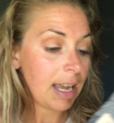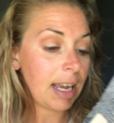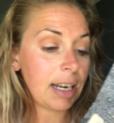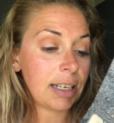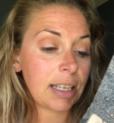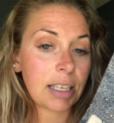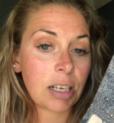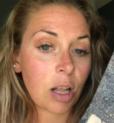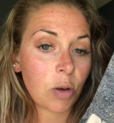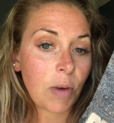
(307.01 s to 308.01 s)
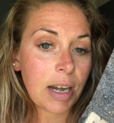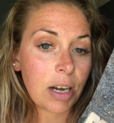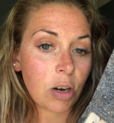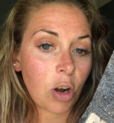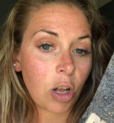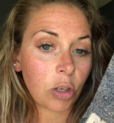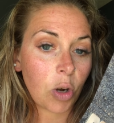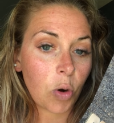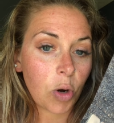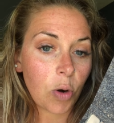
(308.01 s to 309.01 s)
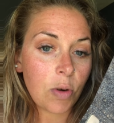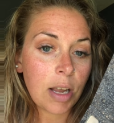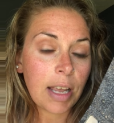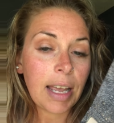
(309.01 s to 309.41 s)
it into this color right here called Cocoa,